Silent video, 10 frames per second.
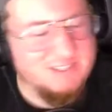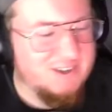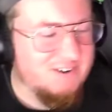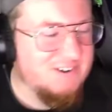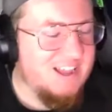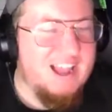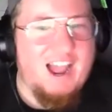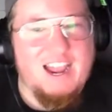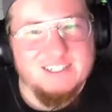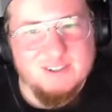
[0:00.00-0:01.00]
though,
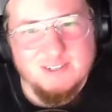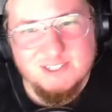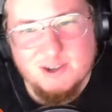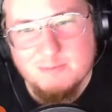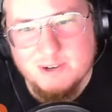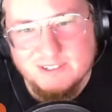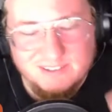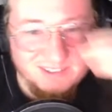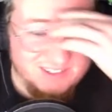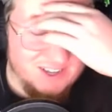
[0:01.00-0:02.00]
I saw
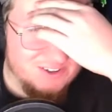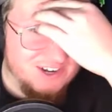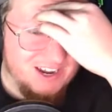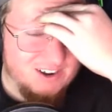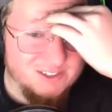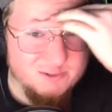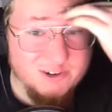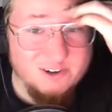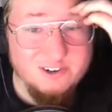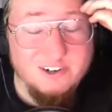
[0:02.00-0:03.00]
someone the other day on
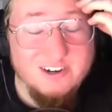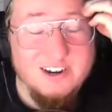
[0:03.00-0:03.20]
Twitter.